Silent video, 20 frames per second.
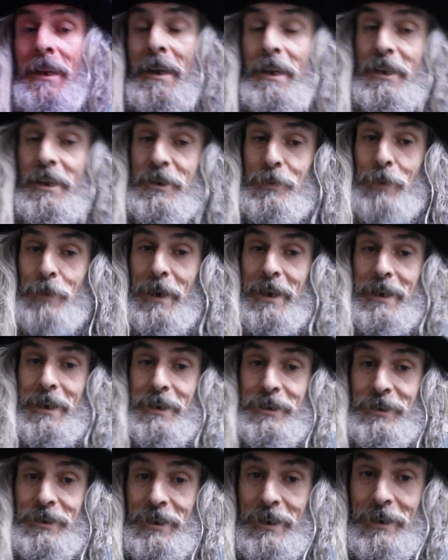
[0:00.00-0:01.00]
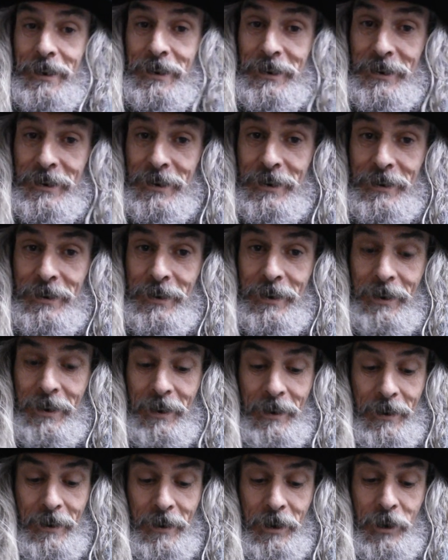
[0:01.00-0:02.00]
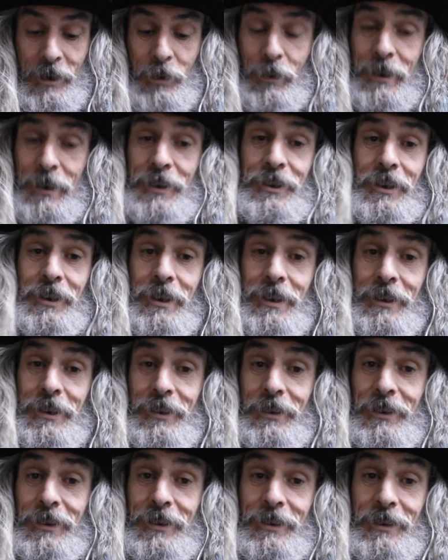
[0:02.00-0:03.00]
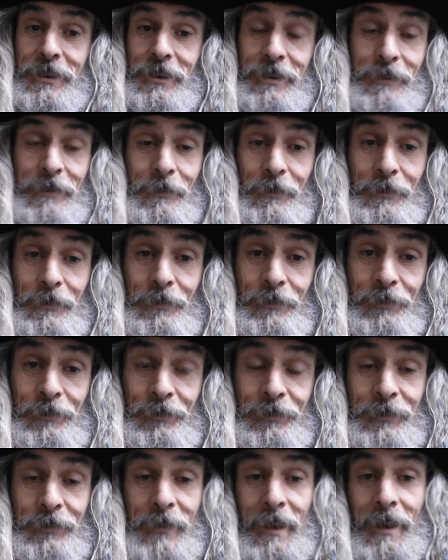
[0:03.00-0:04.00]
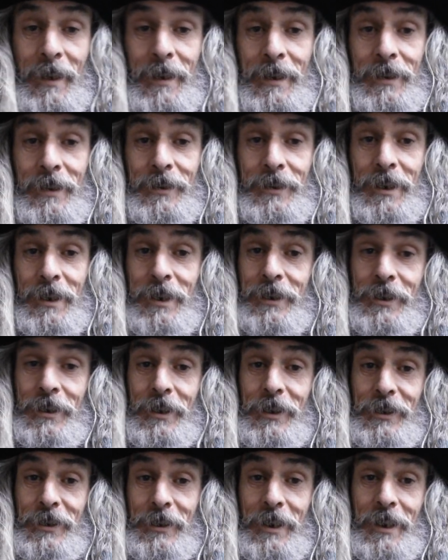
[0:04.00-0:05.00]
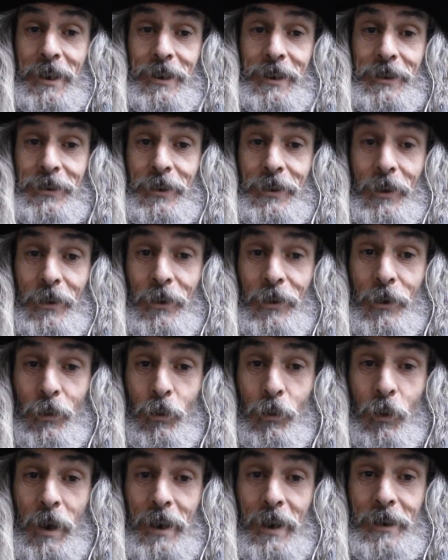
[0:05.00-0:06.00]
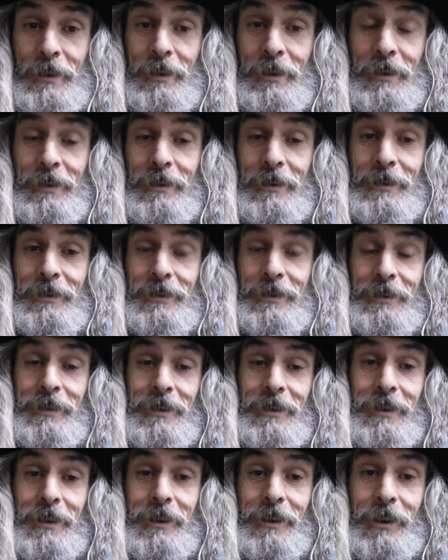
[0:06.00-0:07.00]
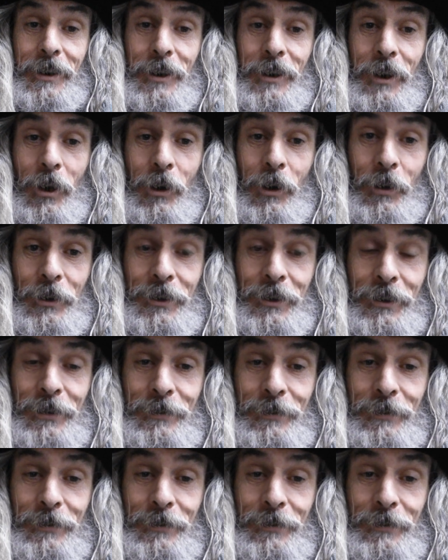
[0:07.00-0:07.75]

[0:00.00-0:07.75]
As Blake said, who is Jesus? Jesus is the one God.